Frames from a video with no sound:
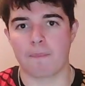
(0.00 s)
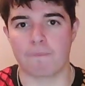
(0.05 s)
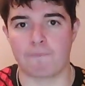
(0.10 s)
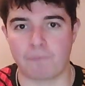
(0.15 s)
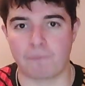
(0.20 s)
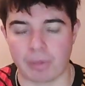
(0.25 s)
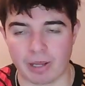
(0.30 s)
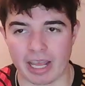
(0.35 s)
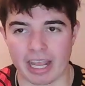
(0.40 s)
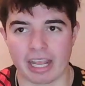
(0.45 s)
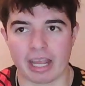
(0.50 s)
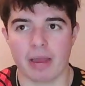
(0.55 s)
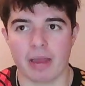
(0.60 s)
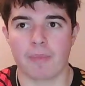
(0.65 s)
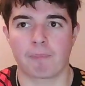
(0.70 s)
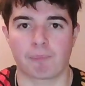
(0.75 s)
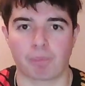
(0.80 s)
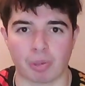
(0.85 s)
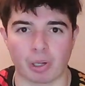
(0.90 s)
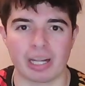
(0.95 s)
big
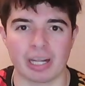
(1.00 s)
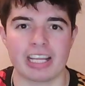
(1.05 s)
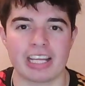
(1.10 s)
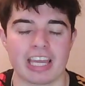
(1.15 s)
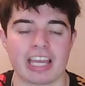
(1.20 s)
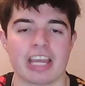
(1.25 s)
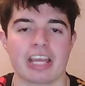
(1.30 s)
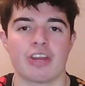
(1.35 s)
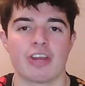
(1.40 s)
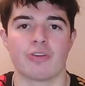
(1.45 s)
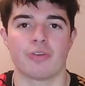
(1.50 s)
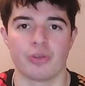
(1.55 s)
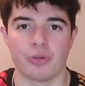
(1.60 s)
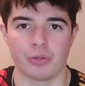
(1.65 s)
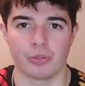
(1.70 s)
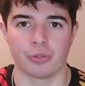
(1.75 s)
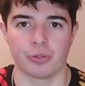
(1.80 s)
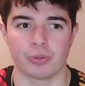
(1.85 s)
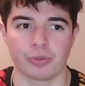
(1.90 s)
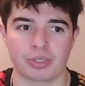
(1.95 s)
breaking
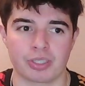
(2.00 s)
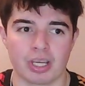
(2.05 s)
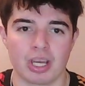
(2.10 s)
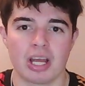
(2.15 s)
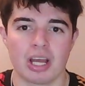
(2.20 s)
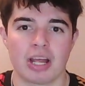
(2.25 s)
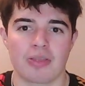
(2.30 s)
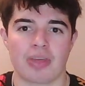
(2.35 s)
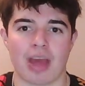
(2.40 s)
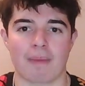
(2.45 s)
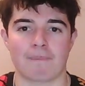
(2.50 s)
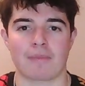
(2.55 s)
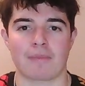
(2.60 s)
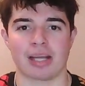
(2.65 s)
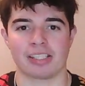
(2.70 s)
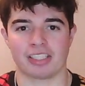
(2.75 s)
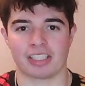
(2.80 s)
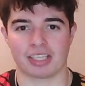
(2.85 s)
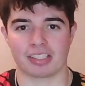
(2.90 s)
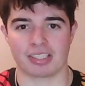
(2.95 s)
news that
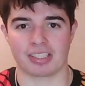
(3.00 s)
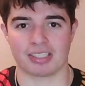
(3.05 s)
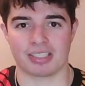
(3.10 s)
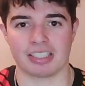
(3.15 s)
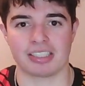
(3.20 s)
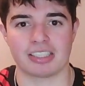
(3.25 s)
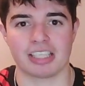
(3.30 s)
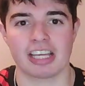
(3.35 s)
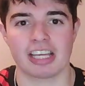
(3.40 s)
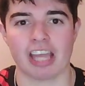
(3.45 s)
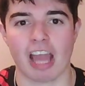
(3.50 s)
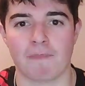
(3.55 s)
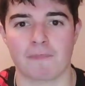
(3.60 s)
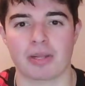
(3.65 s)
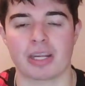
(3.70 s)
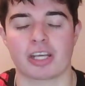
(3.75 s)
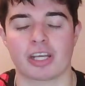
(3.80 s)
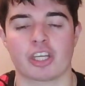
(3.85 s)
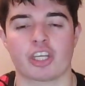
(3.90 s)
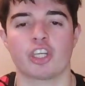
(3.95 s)
Manchester City have been
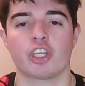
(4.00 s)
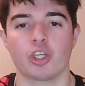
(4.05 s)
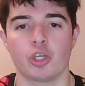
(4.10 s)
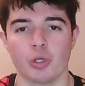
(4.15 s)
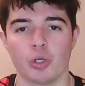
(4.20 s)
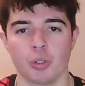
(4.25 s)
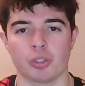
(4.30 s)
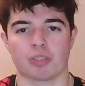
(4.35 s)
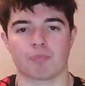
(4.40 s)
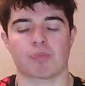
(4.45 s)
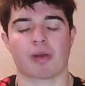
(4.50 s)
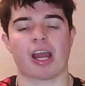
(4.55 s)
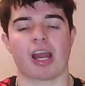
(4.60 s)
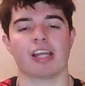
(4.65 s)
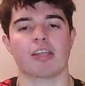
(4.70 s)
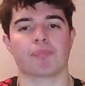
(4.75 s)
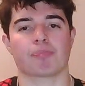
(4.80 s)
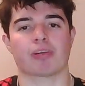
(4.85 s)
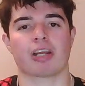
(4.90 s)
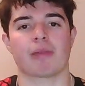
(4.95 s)
accused by
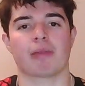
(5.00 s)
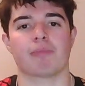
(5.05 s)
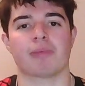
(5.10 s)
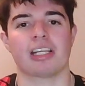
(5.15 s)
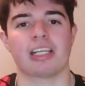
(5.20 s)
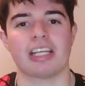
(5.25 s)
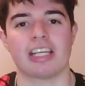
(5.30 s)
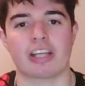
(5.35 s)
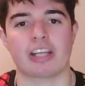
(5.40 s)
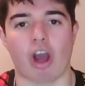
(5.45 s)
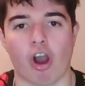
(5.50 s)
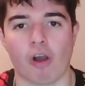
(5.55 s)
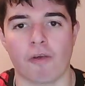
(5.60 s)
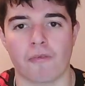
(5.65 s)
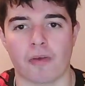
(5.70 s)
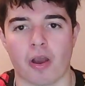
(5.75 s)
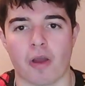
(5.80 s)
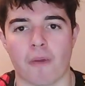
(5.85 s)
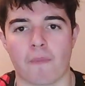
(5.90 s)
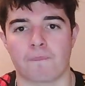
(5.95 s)
the Premier League of
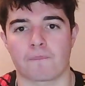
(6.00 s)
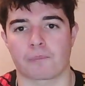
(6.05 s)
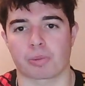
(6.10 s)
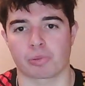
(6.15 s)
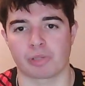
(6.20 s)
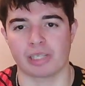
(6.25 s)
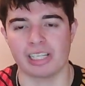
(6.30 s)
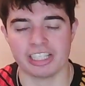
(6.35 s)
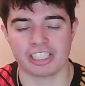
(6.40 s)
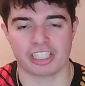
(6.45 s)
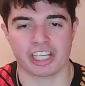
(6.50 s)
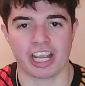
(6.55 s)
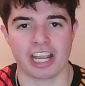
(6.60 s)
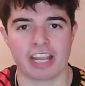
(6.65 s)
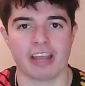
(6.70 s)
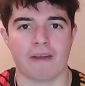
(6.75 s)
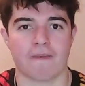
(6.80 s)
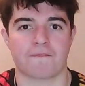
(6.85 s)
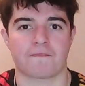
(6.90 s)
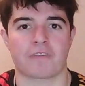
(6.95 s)

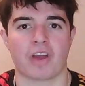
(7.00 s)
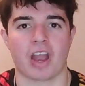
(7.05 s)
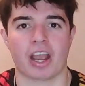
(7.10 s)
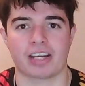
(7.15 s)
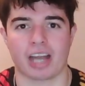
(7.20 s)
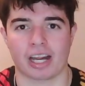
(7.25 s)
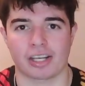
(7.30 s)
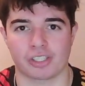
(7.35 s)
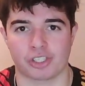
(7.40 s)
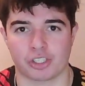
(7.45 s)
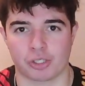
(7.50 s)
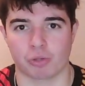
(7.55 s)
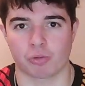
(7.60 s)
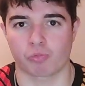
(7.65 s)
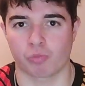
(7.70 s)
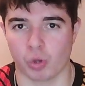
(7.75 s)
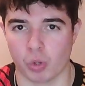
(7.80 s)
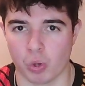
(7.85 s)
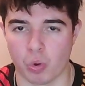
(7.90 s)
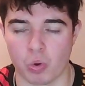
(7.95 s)
breaching financial
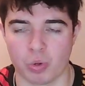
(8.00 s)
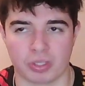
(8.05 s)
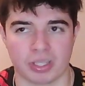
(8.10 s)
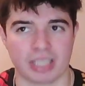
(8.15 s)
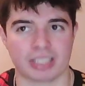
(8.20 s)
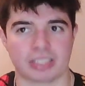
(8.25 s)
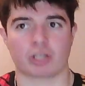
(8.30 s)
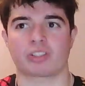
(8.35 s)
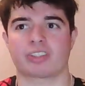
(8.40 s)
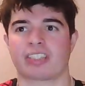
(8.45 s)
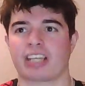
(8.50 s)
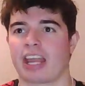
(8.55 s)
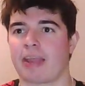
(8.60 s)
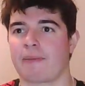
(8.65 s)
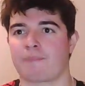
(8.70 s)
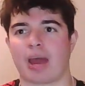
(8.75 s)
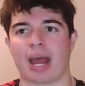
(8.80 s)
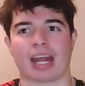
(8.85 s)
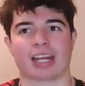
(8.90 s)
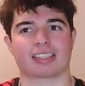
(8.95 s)
rules. This could date
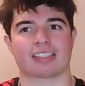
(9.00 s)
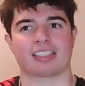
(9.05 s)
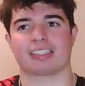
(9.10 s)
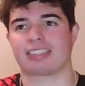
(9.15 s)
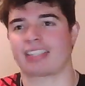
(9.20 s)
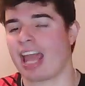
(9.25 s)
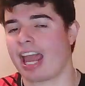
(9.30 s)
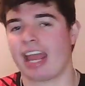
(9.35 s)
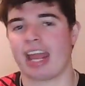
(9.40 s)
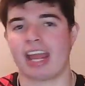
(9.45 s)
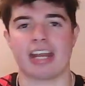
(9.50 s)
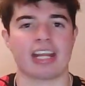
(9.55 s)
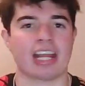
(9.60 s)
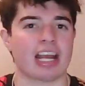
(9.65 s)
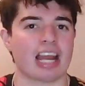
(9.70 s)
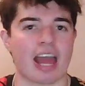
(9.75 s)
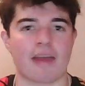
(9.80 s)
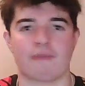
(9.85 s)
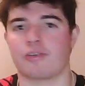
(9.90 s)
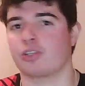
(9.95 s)
back to 10,
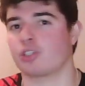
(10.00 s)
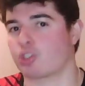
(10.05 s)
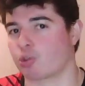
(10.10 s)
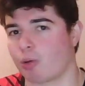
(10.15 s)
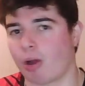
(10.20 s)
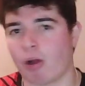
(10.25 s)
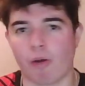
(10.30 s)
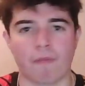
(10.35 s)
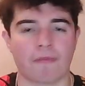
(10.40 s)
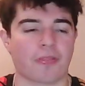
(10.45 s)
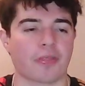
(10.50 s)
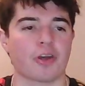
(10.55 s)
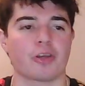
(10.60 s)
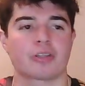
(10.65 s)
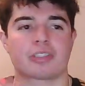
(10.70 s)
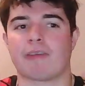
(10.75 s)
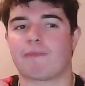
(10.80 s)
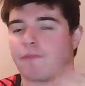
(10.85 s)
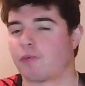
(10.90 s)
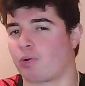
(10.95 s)
11, 12,
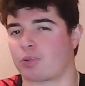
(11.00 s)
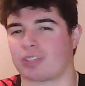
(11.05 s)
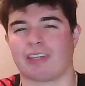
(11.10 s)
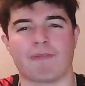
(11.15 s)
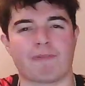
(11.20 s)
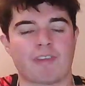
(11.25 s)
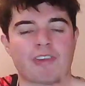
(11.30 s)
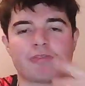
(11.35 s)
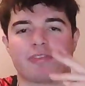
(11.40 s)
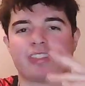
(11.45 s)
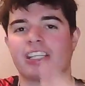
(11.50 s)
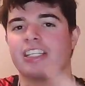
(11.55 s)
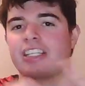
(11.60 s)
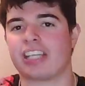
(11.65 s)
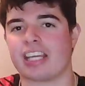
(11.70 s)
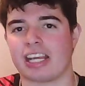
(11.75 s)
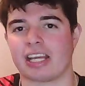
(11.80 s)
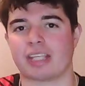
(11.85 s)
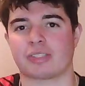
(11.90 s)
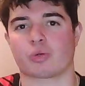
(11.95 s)
13, 14, 15
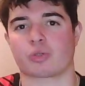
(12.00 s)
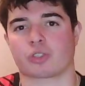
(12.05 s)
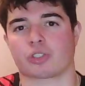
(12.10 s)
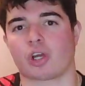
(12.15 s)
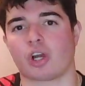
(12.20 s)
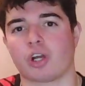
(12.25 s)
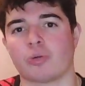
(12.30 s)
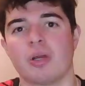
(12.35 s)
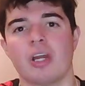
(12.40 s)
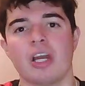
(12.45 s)
years or so